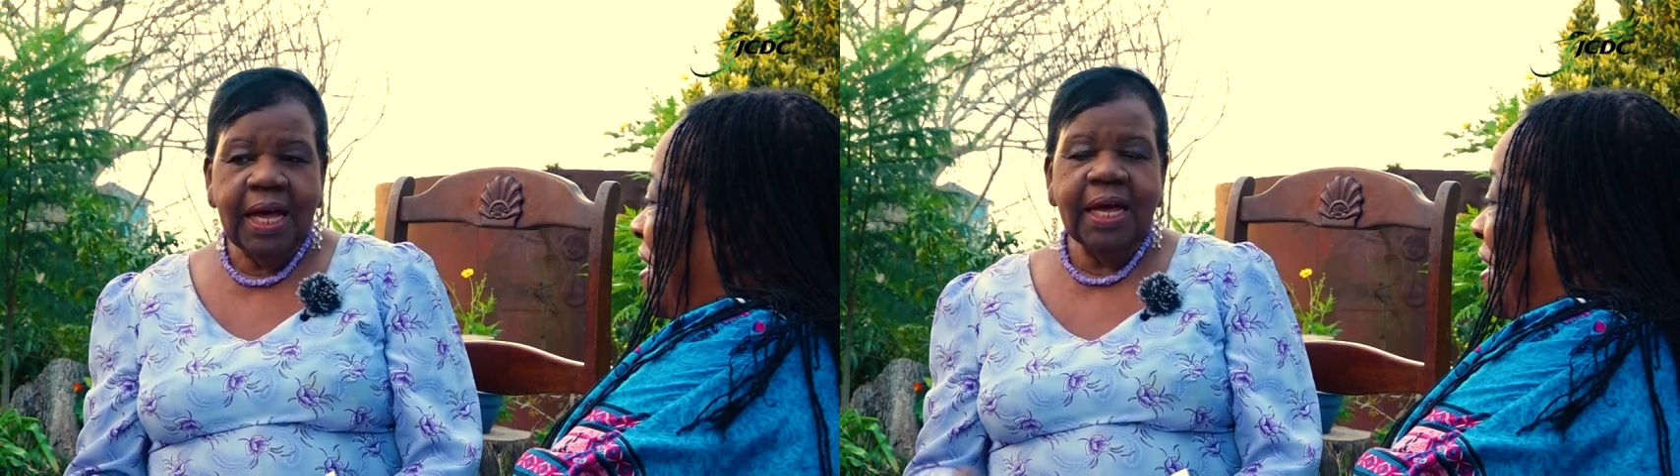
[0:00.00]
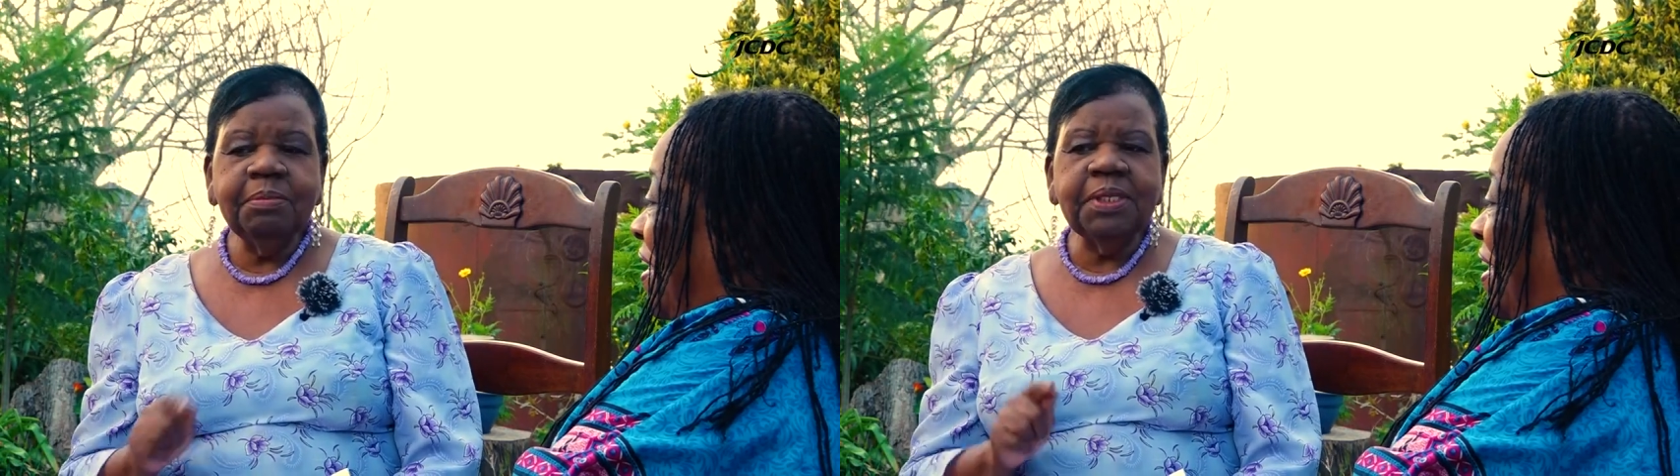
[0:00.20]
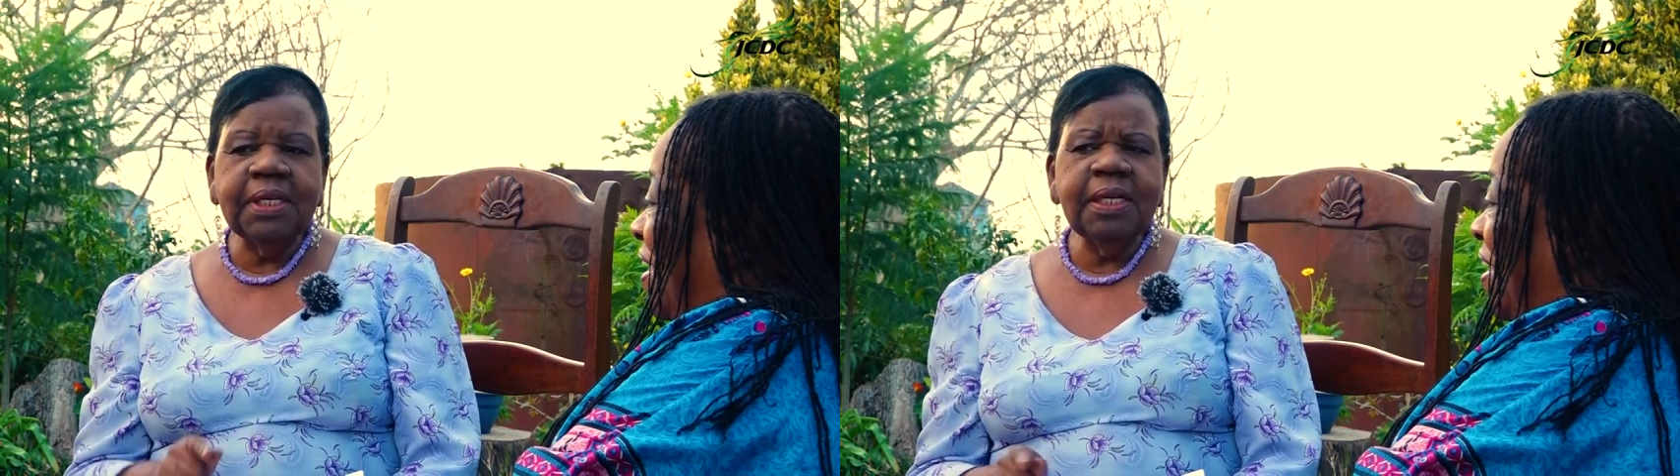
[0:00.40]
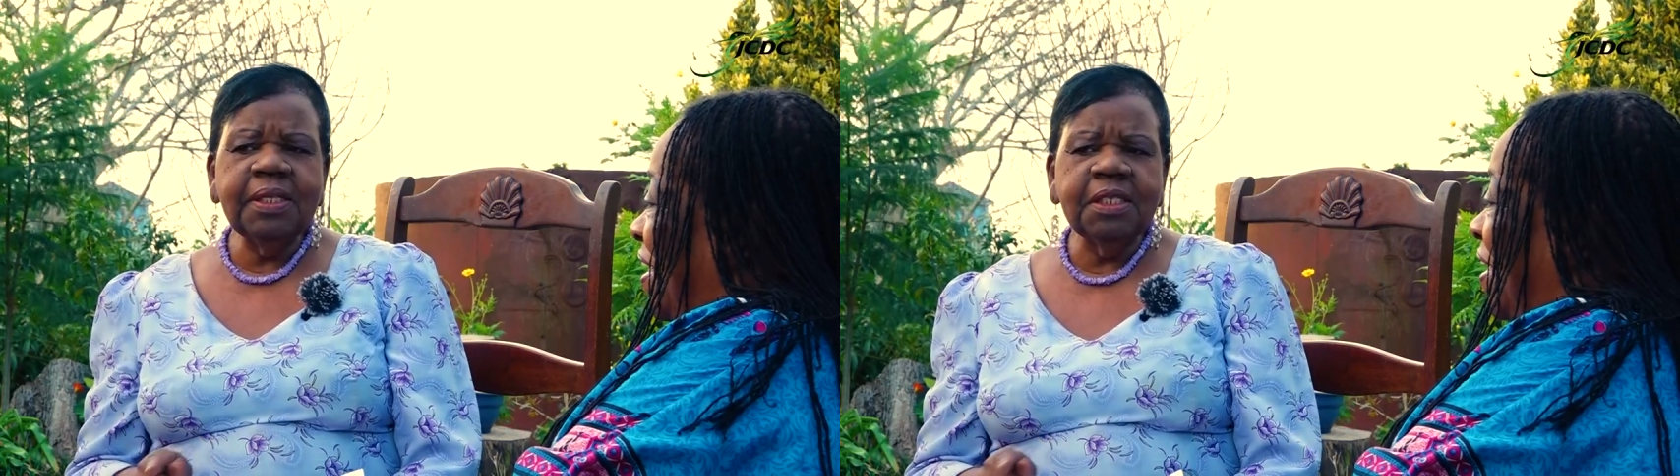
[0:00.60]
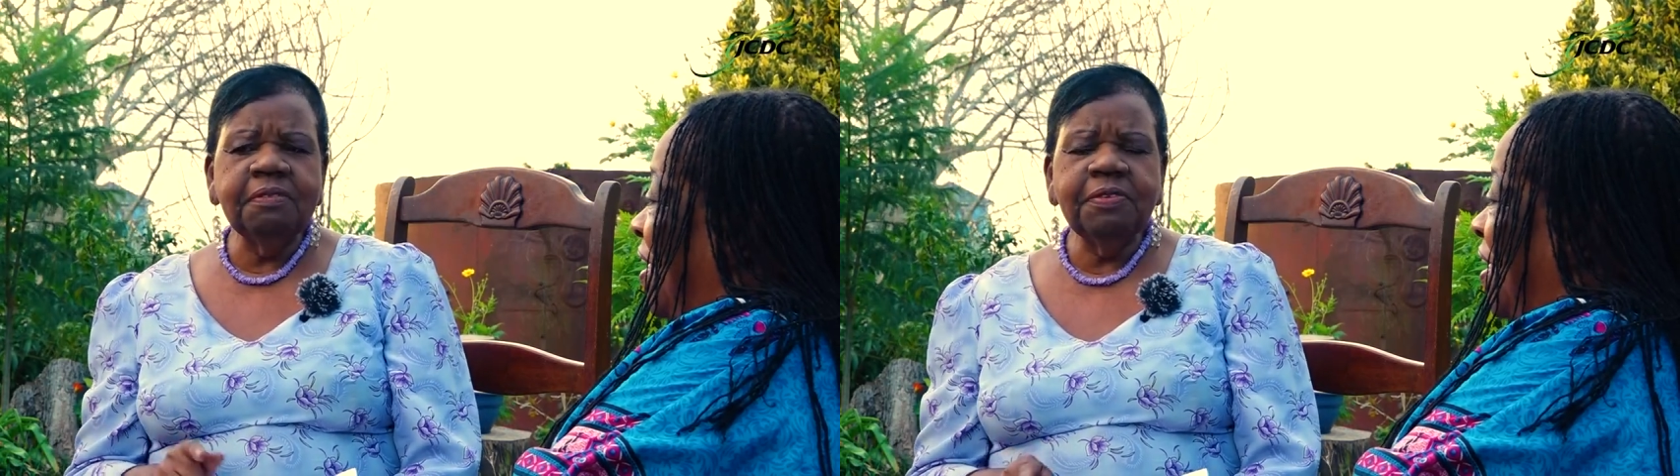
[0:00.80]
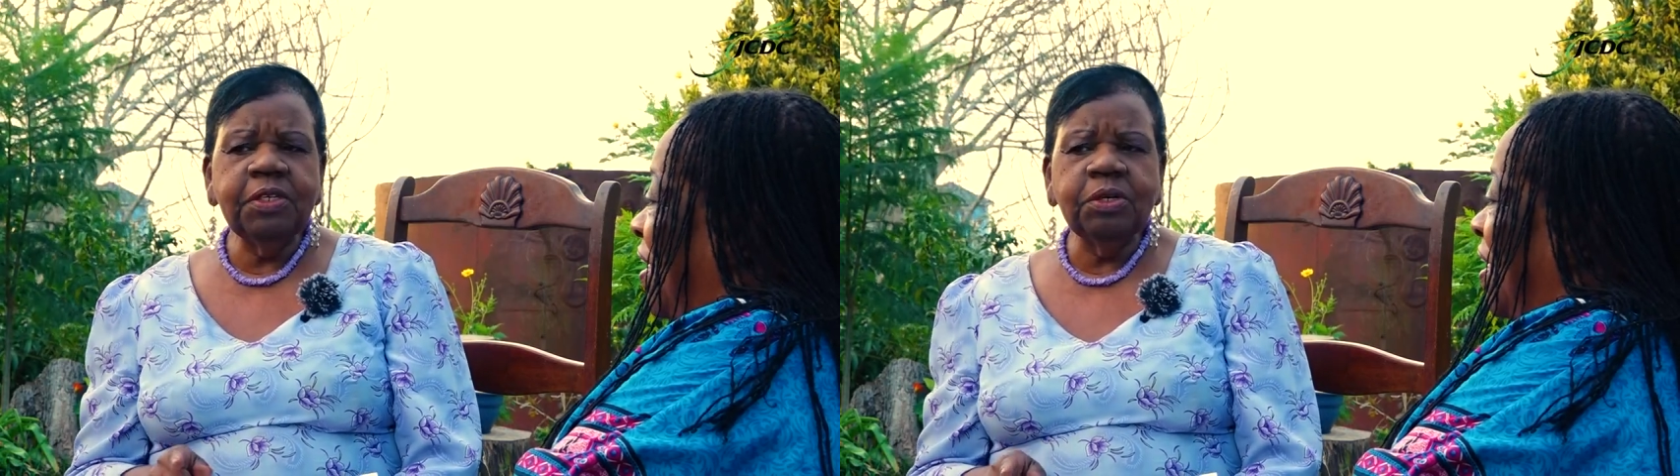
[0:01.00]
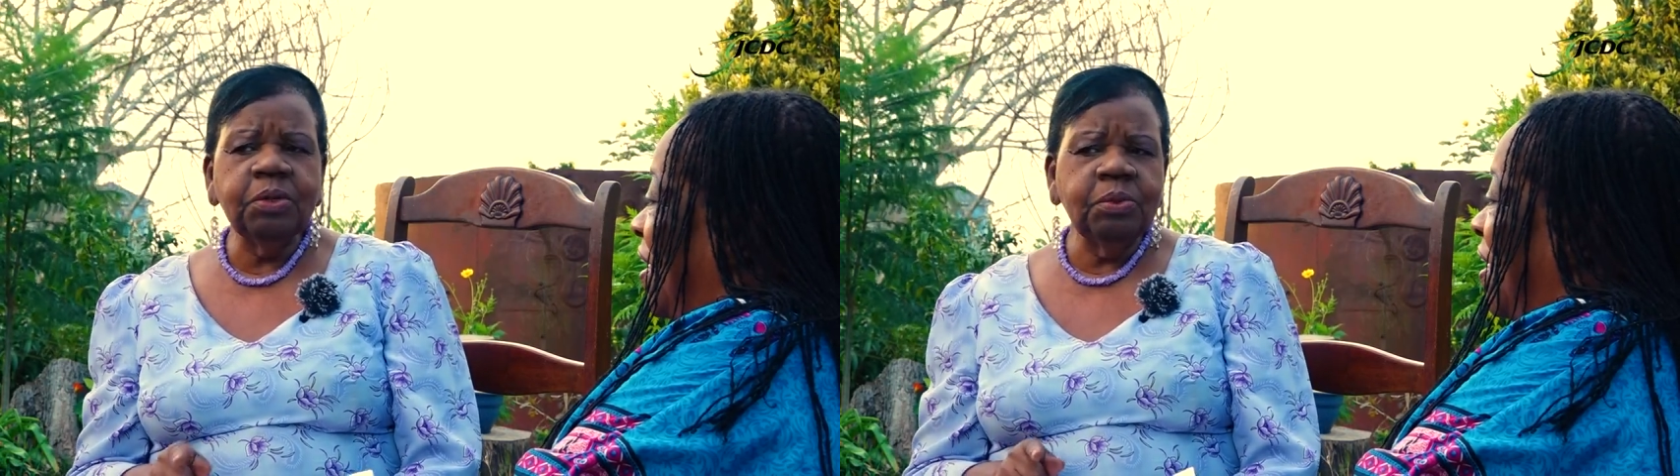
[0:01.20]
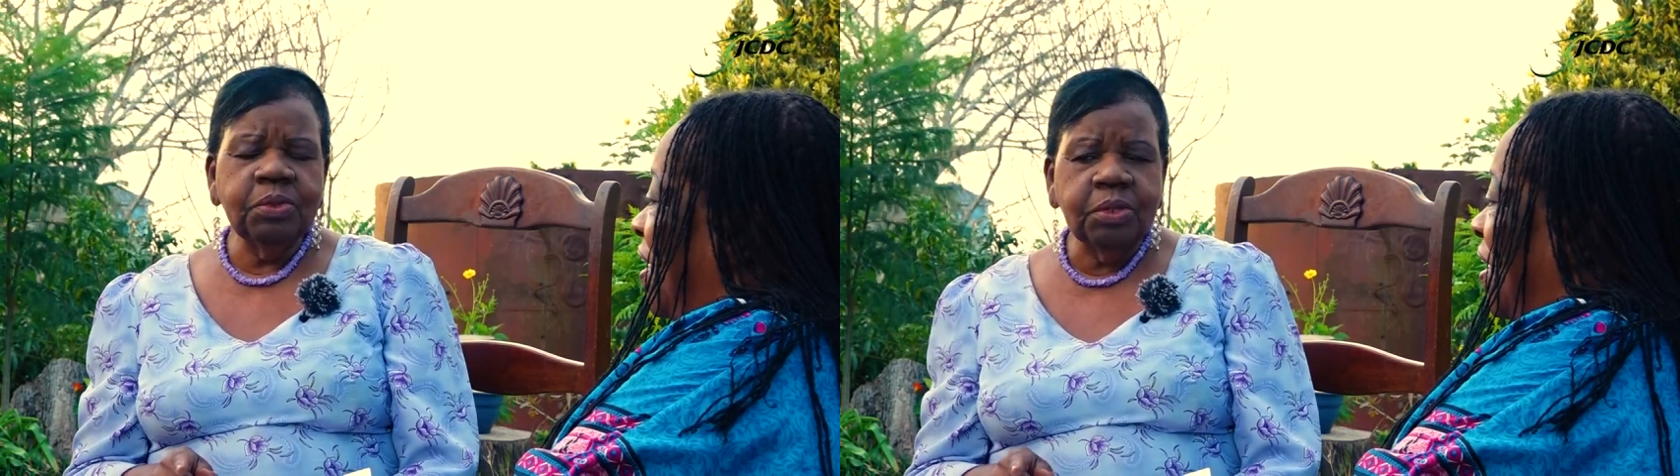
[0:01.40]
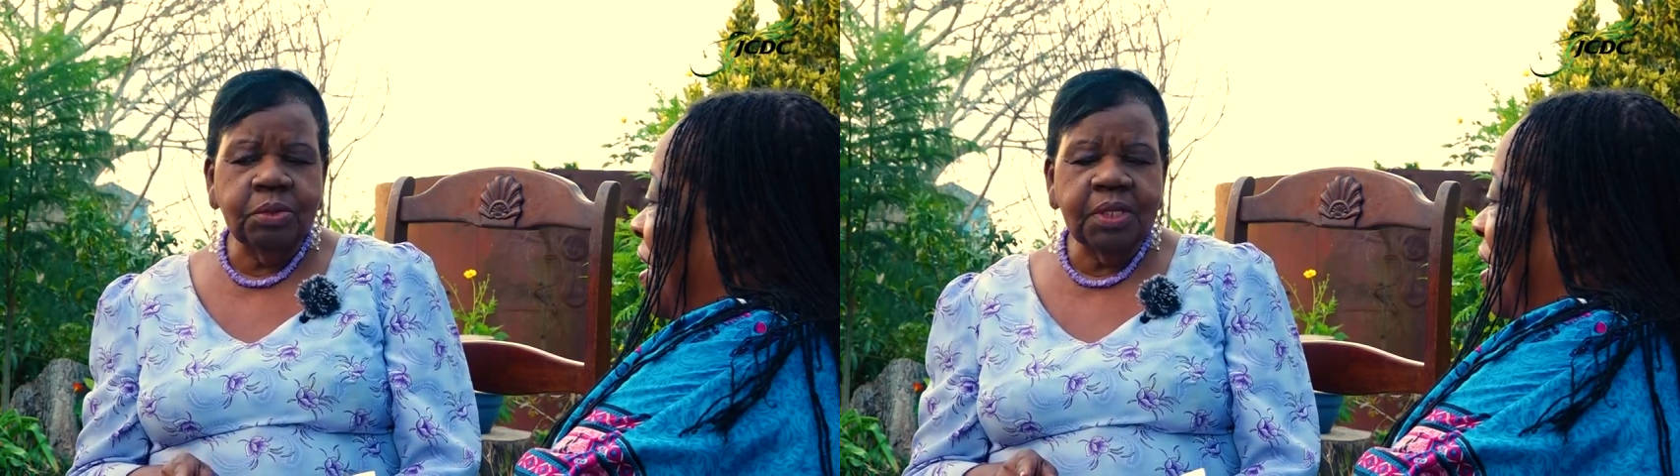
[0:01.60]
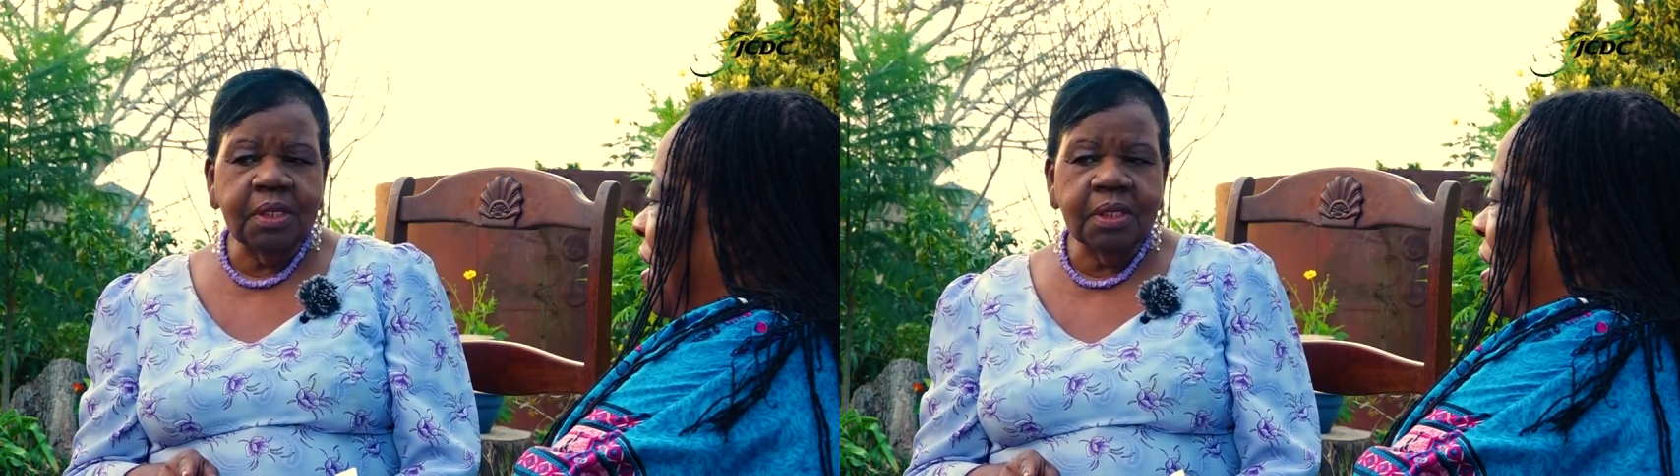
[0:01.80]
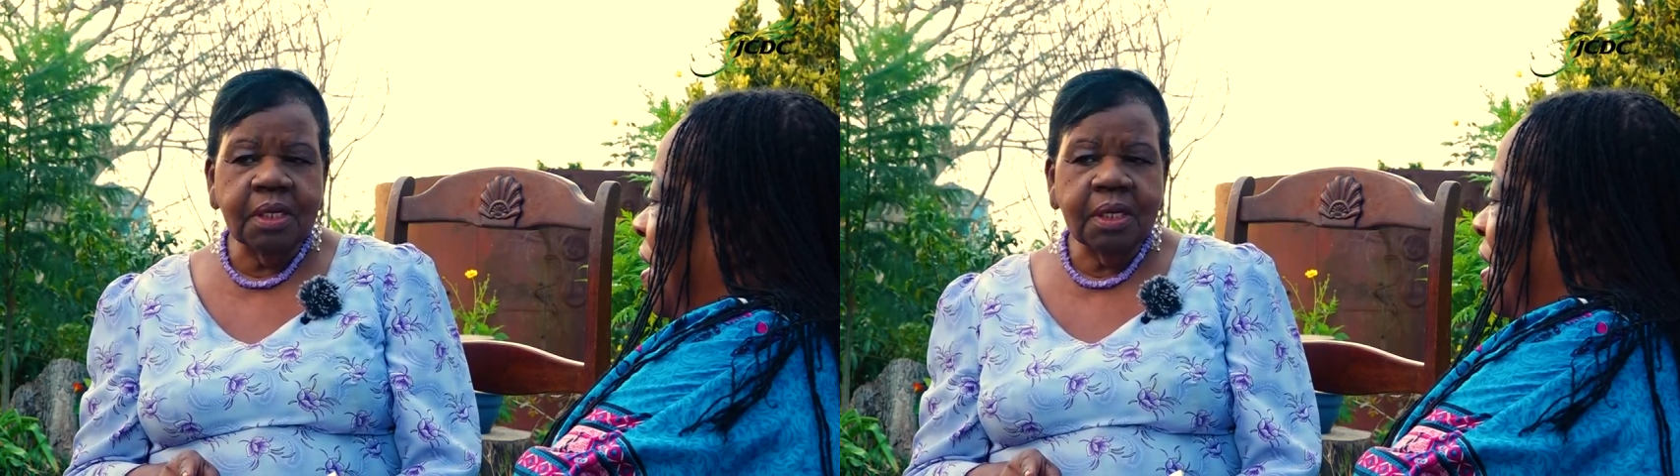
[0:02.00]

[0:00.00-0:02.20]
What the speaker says: I'm saying this for your own good,